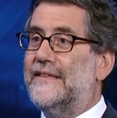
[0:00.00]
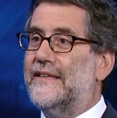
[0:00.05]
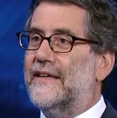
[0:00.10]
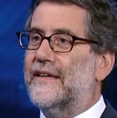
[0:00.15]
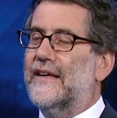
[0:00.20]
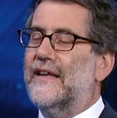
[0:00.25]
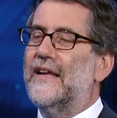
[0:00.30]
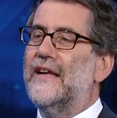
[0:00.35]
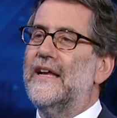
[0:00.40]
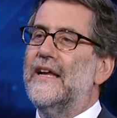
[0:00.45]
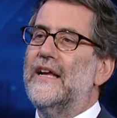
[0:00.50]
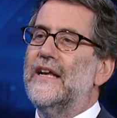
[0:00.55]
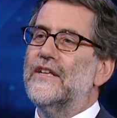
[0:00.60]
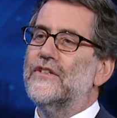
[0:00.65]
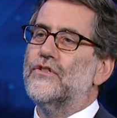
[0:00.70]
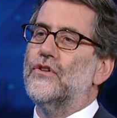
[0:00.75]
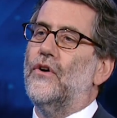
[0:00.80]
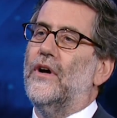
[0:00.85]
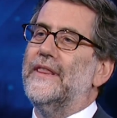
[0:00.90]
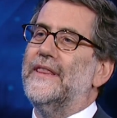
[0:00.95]
here. Hmm.
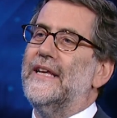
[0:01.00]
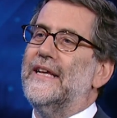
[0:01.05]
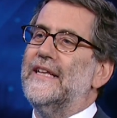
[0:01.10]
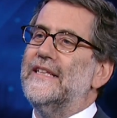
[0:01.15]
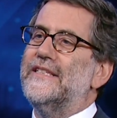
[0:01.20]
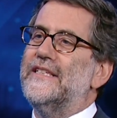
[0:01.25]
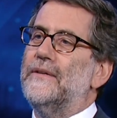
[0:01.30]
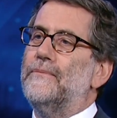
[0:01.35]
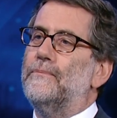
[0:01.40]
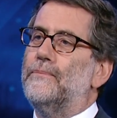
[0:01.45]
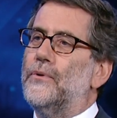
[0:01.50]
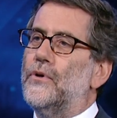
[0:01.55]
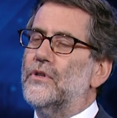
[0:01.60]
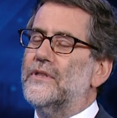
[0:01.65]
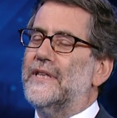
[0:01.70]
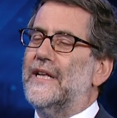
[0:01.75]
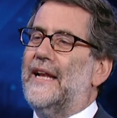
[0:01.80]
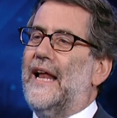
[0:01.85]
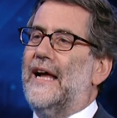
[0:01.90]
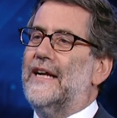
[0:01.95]
So I think it's
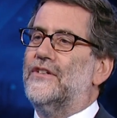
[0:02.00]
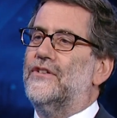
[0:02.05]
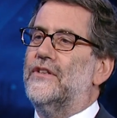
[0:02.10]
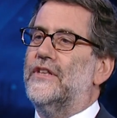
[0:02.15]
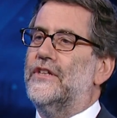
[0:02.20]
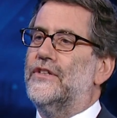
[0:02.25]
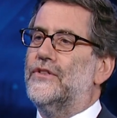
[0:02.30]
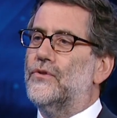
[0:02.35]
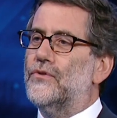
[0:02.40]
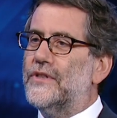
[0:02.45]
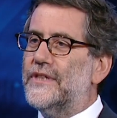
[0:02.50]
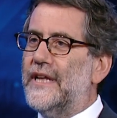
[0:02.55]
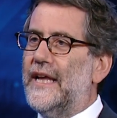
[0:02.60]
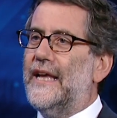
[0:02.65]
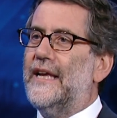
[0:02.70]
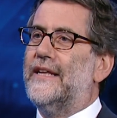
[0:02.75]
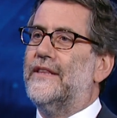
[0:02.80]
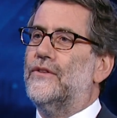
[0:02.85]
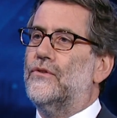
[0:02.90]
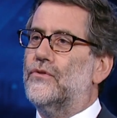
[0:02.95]
important actually to
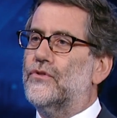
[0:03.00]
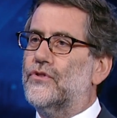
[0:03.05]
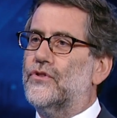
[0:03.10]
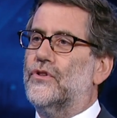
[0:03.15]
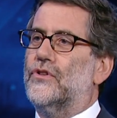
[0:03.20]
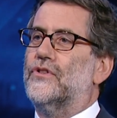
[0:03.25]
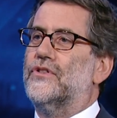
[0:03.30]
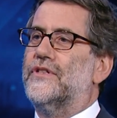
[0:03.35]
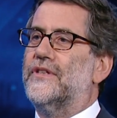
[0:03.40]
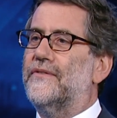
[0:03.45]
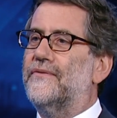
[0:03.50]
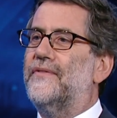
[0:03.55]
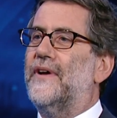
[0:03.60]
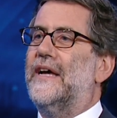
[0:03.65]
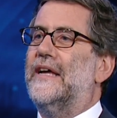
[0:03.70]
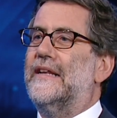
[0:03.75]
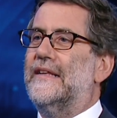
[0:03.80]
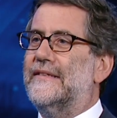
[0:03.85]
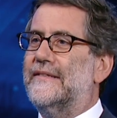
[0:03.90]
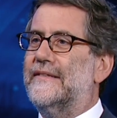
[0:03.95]
take New Jersey
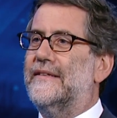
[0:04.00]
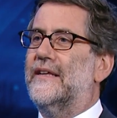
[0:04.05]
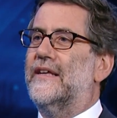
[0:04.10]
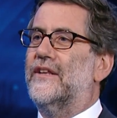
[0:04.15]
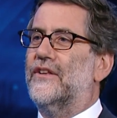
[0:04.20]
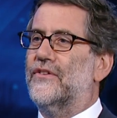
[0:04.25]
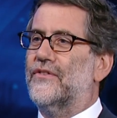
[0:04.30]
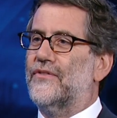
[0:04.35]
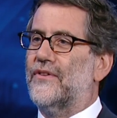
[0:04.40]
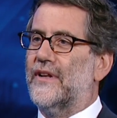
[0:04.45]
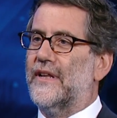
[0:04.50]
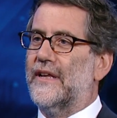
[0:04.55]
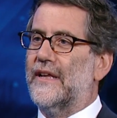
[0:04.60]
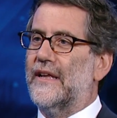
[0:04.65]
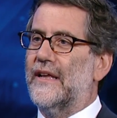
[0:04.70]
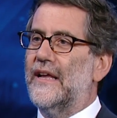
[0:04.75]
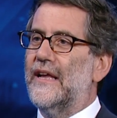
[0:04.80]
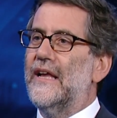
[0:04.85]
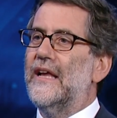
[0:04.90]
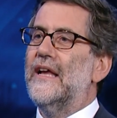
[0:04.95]
very seriously
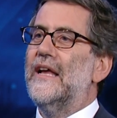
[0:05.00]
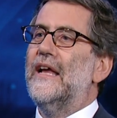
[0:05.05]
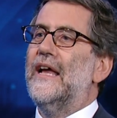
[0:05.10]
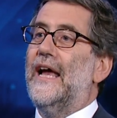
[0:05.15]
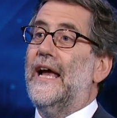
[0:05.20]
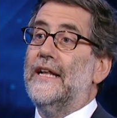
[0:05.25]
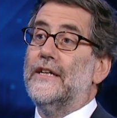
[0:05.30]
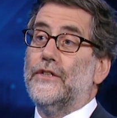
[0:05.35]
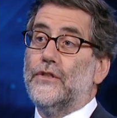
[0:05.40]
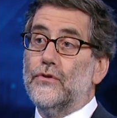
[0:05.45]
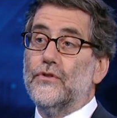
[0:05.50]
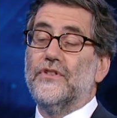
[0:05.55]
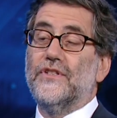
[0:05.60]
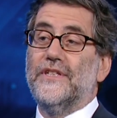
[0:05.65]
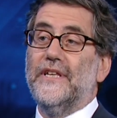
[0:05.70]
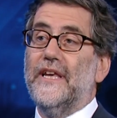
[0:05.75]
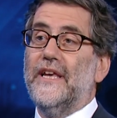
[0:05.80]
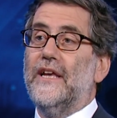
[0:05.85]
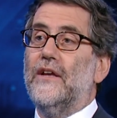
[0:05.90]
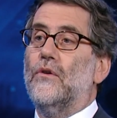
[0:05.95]
and to
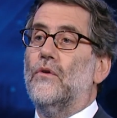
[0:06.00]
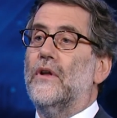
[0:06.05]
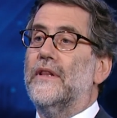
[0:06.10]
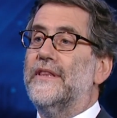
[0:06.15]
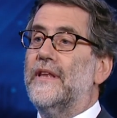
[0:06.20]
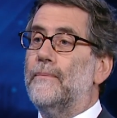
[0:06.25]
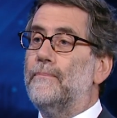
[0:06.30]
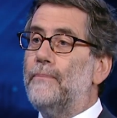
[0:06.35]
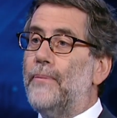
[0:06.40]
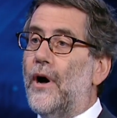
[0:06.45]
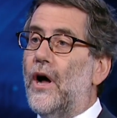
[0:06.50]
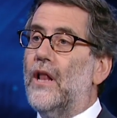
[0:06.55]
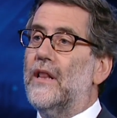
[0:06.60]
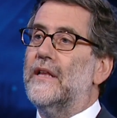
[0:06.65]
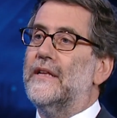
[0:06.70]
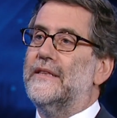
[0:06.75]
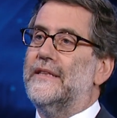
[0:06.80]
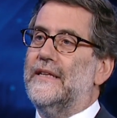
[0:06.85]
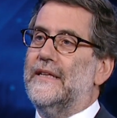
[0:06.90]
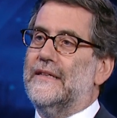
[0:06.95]
see the
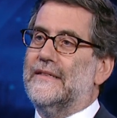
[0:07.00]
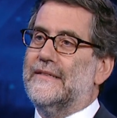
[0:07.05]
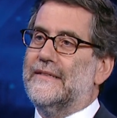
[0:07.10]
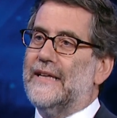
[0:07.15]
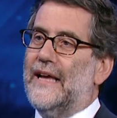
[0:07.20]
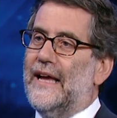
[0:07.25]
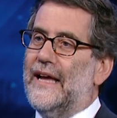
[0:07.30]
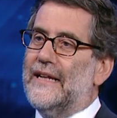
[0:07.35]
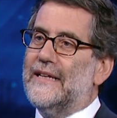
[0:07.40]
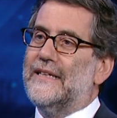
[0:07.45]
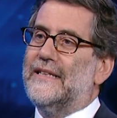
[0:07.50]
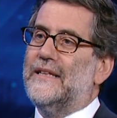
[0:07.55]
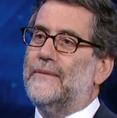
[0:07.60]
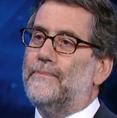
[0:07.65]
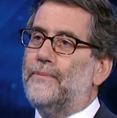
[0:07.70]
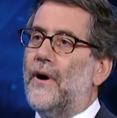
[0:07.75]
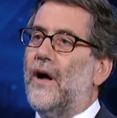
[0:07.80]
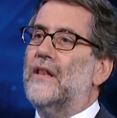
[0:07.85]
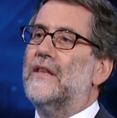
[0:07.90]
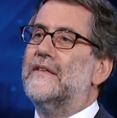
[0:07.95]
politics and the
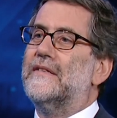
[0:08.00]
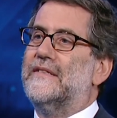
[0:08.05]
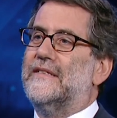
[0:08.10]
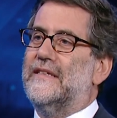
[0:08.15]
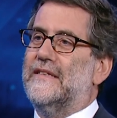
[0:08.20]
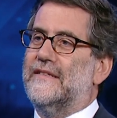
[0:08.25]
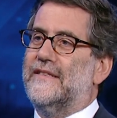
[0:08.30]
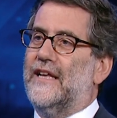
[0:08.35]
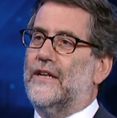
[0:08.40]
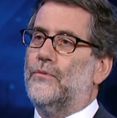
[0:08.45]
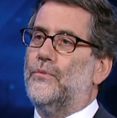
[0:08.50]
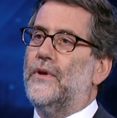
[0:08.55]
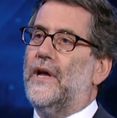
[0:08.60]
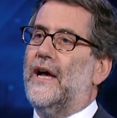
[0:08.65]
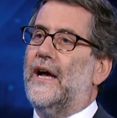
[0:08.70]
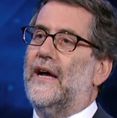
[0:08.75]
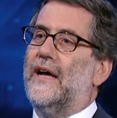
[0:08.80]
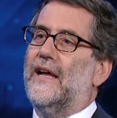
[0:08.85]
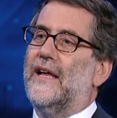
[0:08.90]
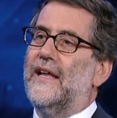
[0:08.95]
policies that we
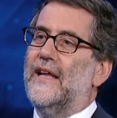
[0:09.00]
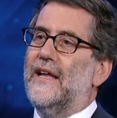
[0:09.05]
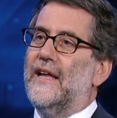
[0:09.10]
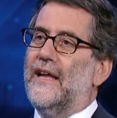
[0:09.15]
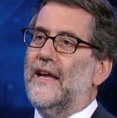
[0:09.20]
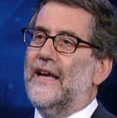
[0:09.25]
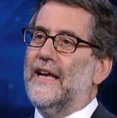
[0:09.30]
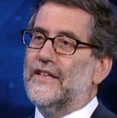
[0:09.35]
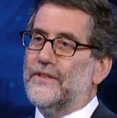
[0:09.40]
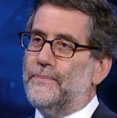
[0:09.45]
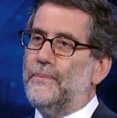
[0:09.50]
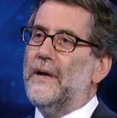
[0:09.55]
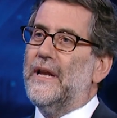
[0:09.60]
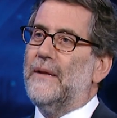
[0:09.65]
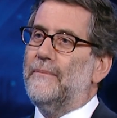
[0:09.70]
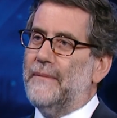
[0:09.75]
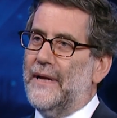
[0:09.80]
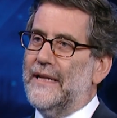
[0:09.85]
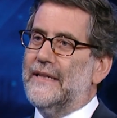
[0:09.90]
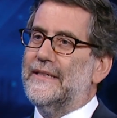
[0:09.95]
are
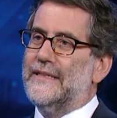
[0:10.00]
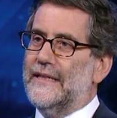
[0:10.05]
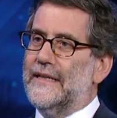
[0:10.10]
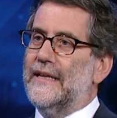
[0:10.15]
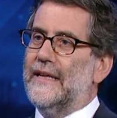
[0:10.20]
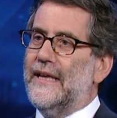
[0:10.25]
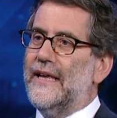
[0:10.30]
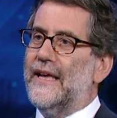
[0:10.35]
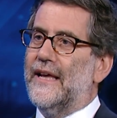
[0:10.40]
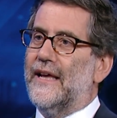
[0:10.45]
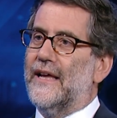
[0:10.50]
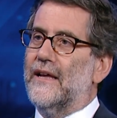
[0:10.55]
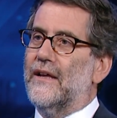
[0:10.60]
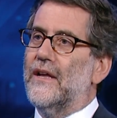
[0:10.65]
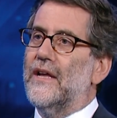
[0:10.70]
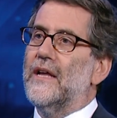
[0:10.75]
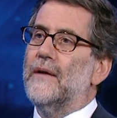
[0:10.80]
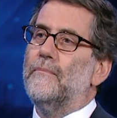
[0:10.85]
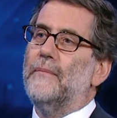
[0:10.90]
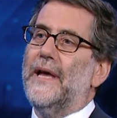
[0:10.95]
experimenting here
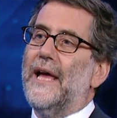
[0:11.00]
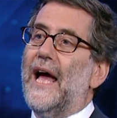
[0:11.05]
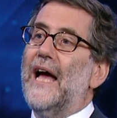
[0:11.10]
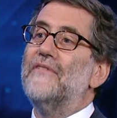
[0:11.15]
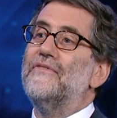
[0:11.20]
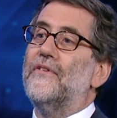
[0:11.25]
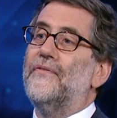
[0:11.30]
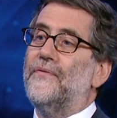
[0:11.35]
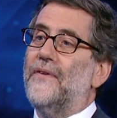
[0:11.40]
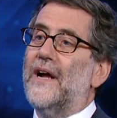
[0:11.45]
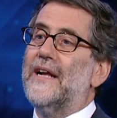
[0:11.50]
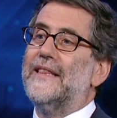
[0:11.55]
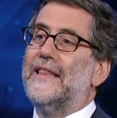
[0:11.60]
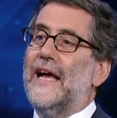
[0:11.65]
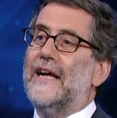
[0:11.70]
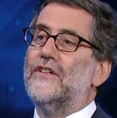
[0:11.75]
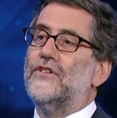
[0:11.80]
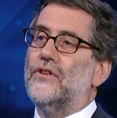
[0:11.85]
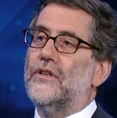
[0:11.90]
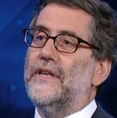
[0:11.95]
may have effect
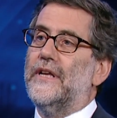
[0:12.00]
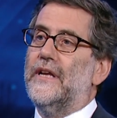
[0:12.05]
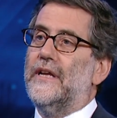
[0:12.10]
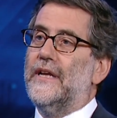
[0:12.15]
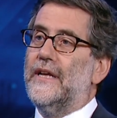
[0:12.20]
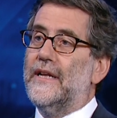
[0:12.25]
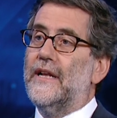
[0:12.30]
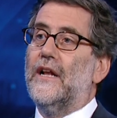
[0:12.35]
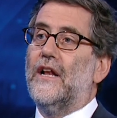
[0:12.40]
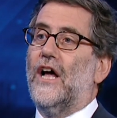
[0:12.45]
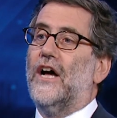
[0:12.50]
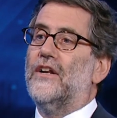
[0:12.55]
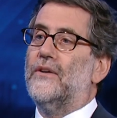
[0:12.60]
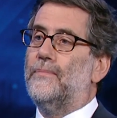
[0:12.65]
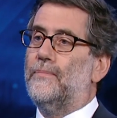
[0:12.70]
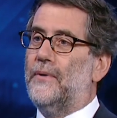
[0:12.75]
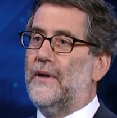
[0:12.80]
actually in a lot of hmm.